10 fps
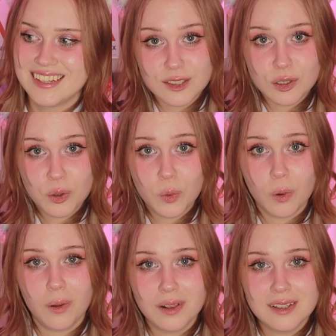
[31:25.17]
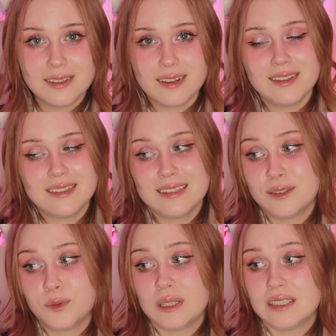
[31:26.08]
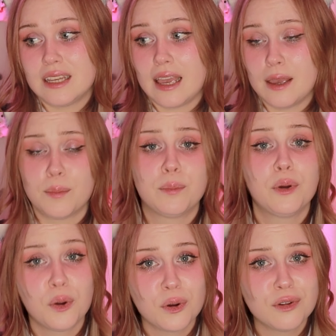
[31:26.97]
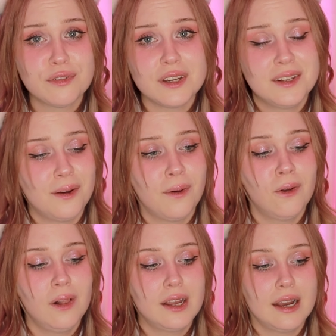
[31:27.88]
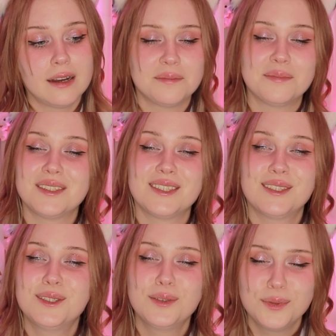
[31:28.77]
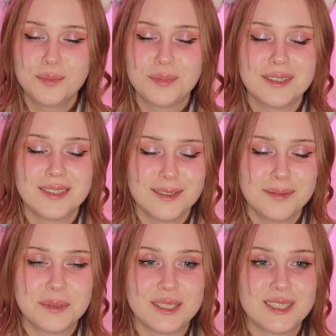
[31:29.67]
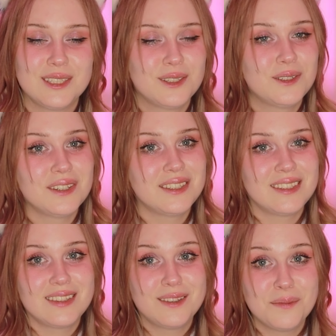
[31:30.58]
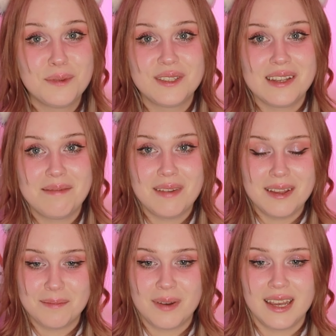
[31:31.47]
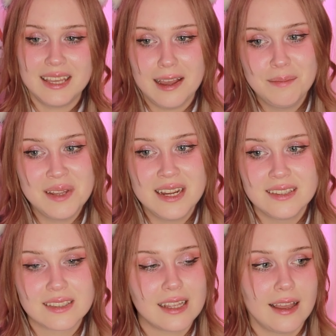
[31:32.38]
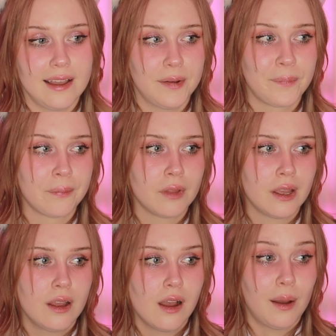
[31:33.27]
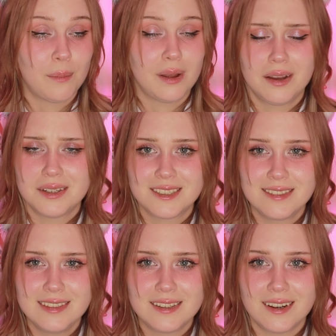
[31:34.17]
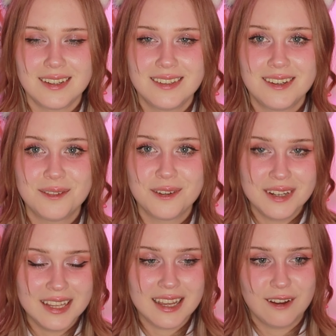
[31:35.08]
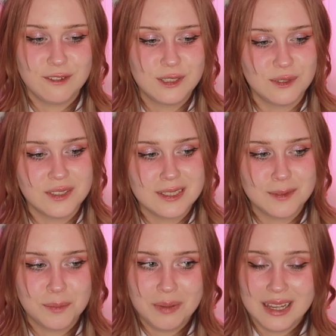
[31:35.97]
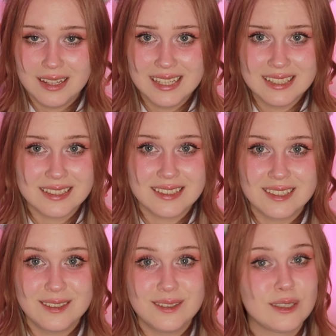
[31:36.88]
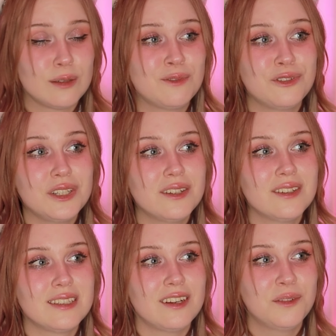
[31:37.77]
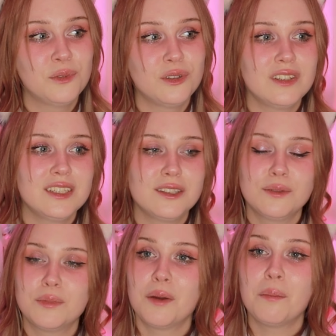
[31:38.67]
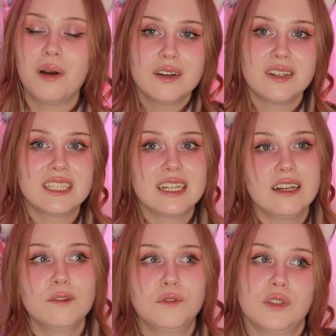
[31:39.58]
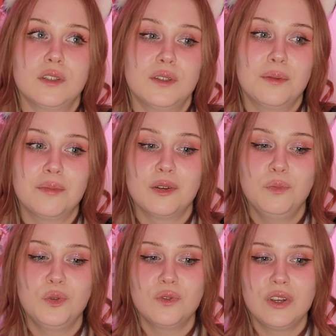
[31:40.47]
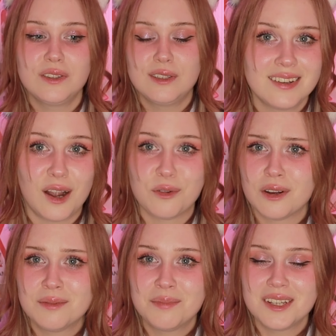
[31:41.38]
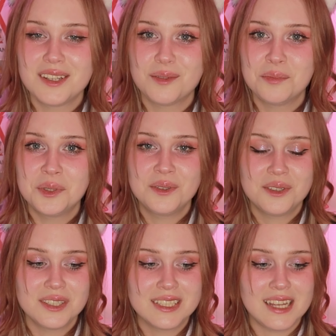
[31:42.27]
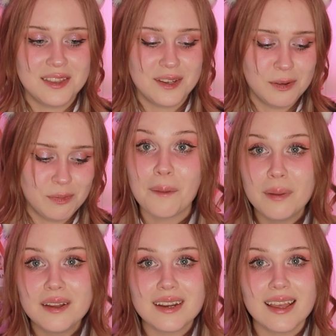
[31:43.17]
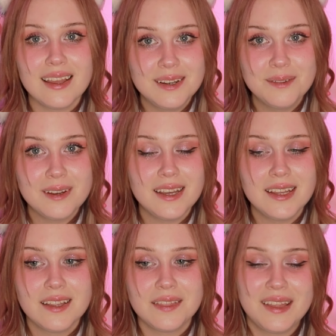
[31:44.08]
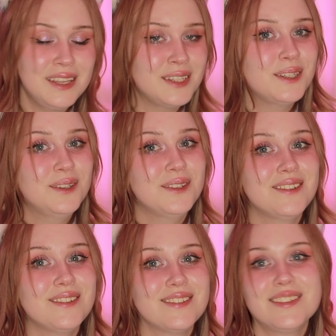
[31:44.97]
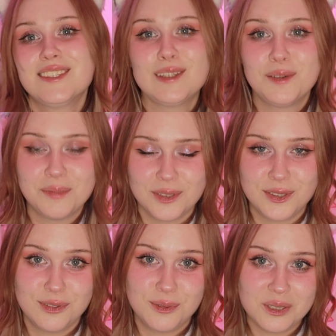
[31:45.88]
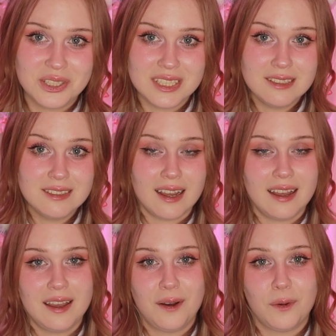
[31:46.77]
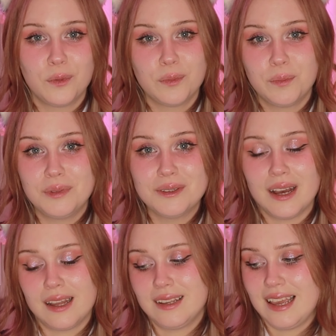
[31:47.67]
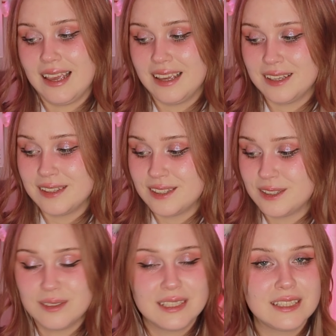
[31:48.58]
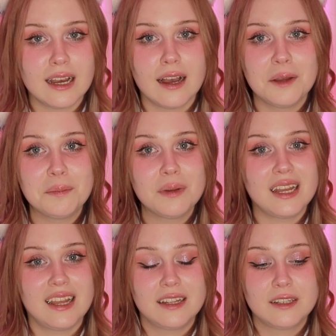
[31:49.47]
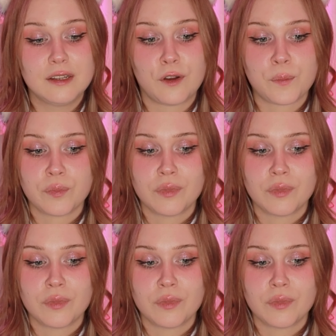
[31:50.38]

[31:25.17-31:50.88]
So all in all, this was a perfect haul. I'm super stoked to put them in my cabinet. I'm actually kind of running out of space, so some figures are moving to my manga shelves, some are moving around my computer setup. But anyway, thank you so much for watching. I hope you had a good time, and